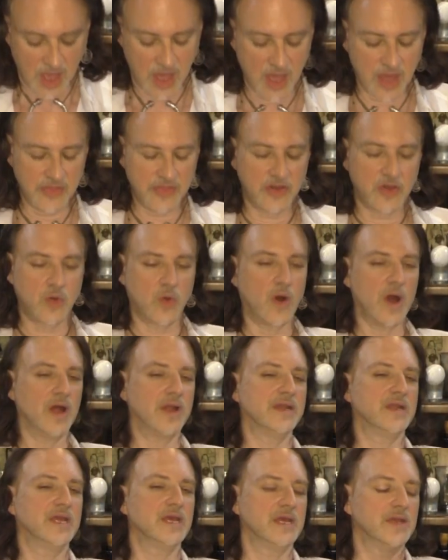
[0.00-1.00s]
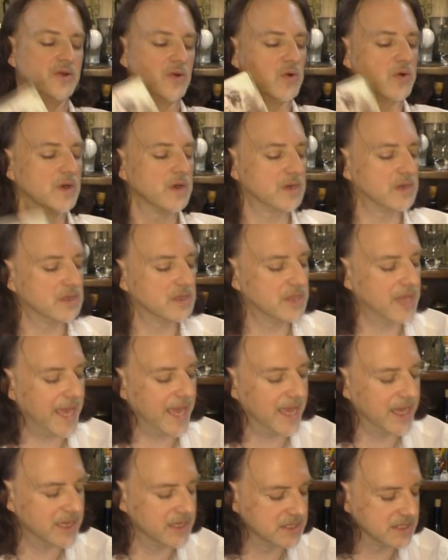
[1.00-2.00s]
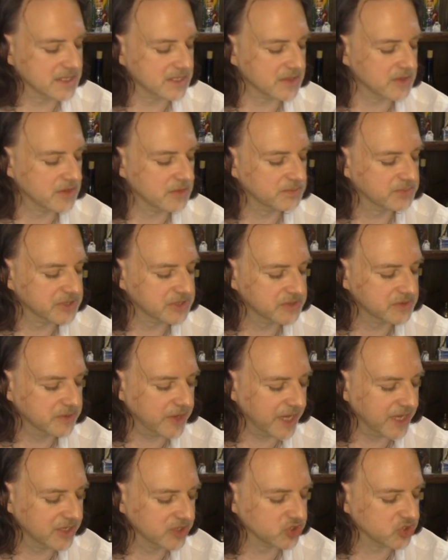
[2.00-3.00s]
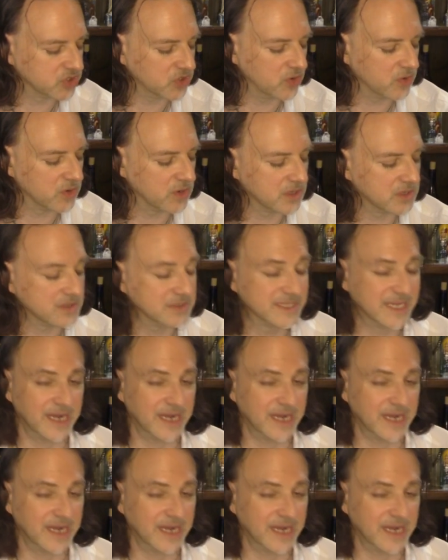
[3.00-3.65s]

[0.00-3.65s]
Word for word: The Kuan Yin Oracle and the Blue Angel Oracle,